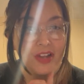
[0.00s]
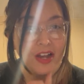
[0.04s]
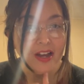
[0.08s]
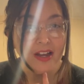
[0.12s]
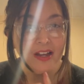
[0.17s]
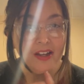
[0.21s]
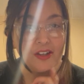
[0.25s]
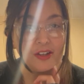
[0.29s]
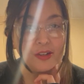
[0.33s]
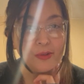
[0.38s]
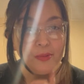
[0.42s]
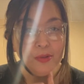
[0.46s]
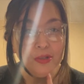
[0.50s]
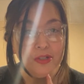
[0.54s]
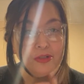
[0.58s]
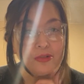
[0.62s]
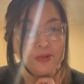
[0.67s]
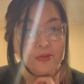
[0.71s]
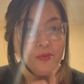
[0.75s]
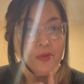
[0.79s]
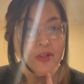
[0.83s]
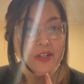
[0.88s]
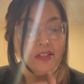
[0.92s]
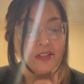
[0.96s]
I hope you're
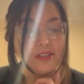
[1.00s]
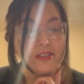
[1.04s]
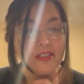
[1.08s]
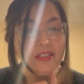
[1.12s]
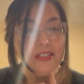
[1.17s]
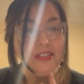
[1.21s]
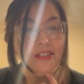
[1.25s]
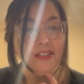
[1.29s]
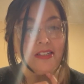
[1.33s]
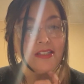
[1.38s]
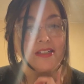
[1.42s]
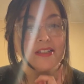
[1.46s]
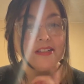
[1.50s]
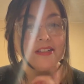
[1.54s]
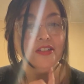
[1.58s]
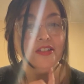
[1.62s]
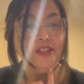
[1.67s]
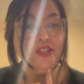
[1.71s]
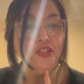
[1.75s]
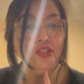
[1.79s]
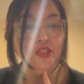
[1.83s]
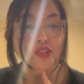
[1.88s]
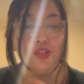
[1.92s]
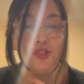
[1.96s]
doing well. It
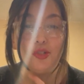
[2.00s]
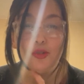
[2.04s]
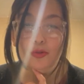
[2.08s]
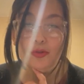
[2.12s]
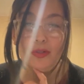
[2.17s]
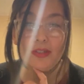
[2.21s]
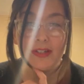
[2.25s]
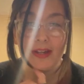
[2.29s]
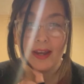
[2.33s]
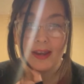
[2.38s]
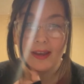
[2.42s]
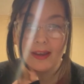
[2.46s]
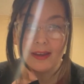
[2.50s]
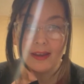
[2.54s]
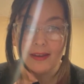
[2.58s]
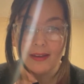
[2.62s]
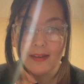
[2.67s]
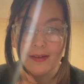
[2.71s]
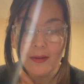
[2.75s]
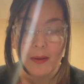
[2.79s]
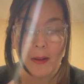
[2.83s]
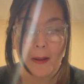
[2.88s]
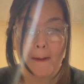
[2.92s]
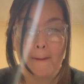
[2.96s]
is
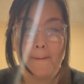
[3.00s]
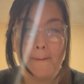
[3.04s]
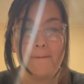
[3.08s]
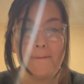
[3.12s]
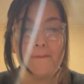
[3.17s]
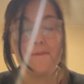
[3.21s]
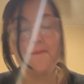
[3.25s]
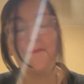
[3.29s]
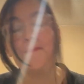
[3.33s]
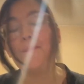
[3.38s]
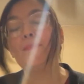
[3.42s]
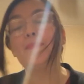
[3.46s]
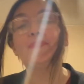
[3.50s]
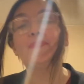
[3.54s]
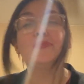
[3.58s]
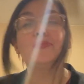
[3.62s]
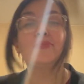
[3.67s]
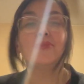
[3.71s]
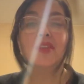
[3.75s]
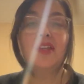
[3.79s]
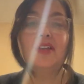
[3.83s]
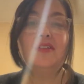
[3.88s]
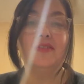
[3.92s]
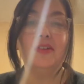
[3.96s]
Tuesday,
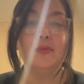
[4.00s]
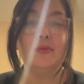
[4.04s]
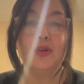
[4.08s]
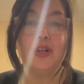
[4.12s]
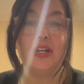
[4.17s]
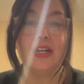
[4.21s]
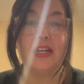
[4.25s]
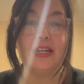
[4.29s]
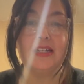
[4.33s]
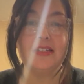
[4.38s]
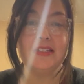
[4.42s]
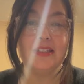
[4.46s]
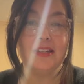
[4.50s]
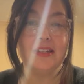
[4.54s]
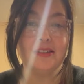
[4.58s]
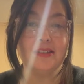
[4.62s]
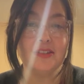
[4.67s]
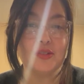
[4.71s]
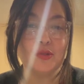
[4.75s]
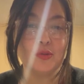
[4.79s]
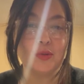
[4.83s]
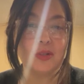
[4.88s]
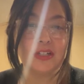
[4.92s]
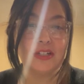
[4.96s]
February 18th,
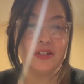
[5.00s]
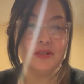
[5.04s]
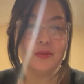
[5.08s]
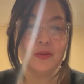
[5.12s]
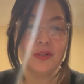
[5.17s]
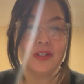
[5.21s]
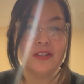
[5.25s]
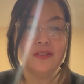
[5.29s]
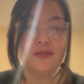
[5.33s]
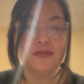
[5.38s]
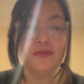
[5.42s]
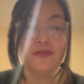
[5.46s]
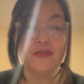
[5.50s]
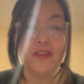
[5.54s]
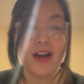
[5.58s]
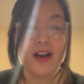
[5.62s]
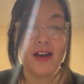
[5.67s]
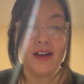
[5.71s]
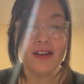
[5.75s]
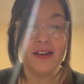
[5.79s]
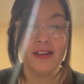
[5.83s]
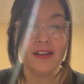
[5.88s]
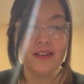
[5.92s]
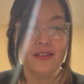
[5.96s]

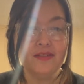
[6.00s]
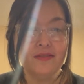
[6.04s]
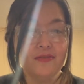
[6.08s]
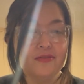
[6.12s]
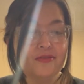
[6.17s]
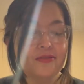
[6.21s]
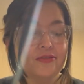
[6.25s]
2025,